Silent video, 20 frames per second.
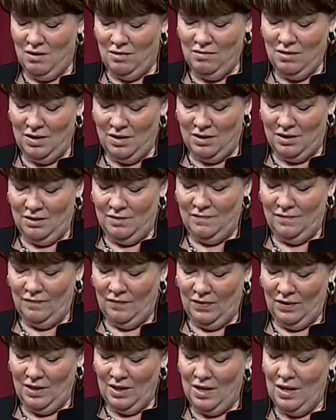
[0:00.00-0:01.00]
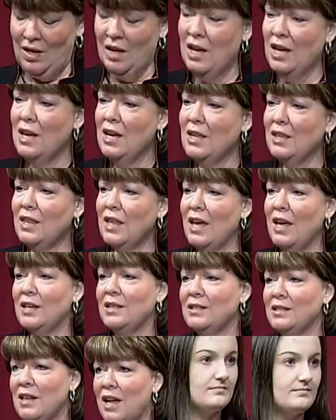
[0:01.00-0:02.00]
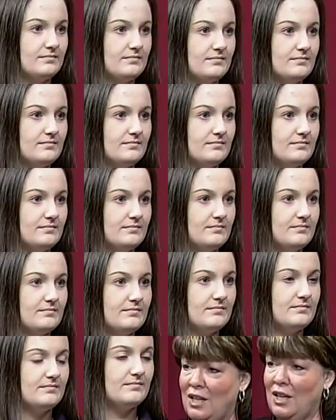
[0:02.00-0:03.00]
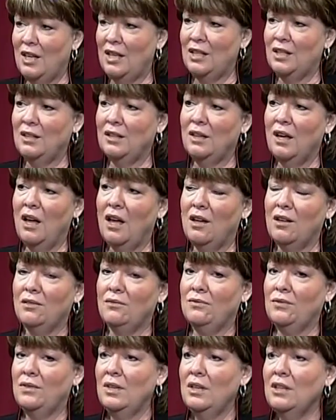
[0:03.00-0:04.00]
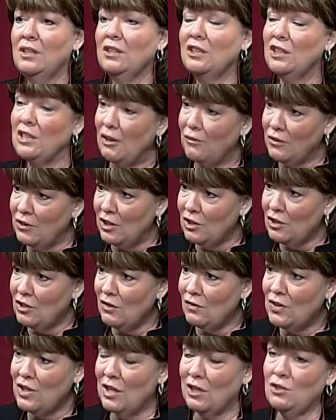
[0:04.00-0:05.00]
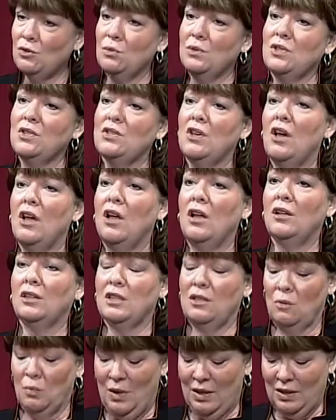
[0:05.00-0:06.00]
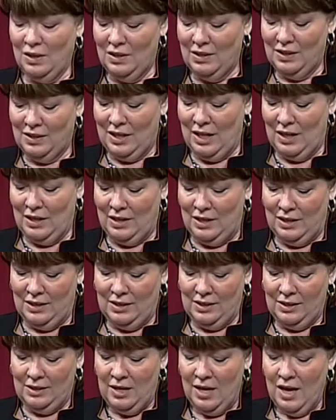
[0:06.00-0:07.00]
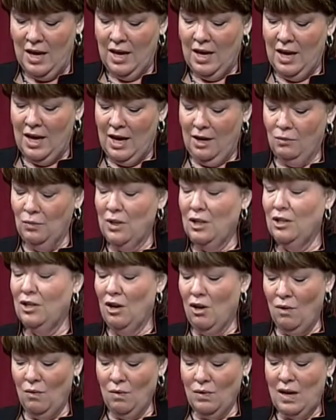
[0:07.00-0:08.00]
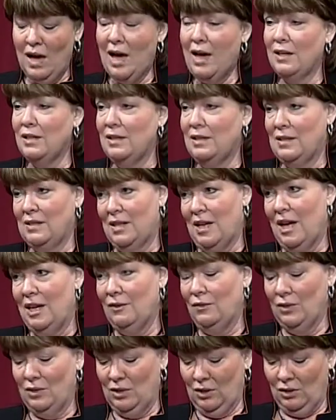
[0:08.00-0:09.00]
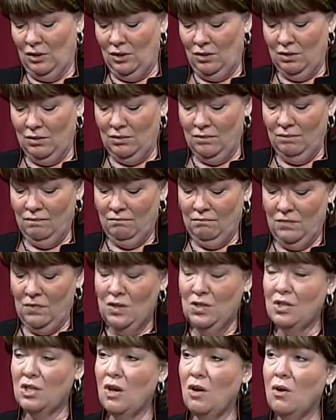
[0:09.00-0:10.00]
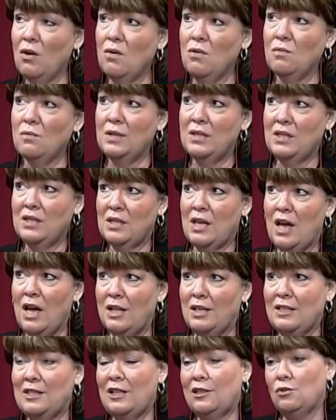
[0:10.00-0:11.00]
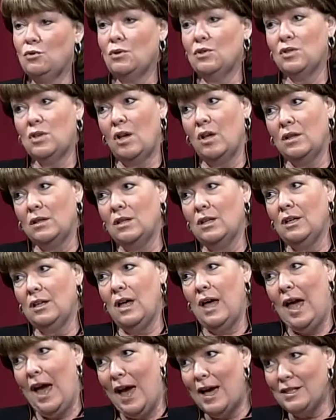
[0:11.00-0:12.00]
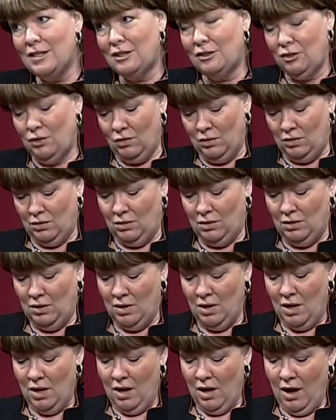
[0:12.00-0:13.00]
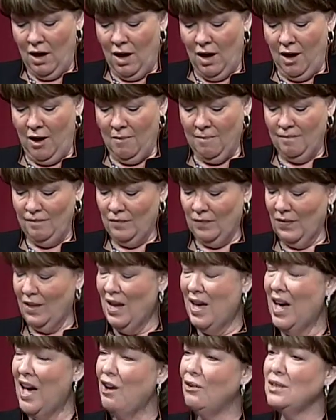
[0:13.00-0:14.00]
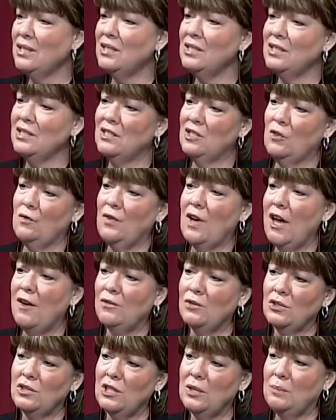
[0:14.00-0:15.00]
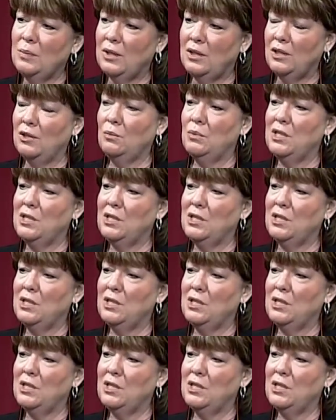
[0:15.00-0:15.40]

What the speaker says: Okay. Okay, thanks. Now that we have the understanding of the definition of sexual assault and what consent is, and we know how to decide if it's occurred, so we decide a sexual assault has occurred, how does a survivor typically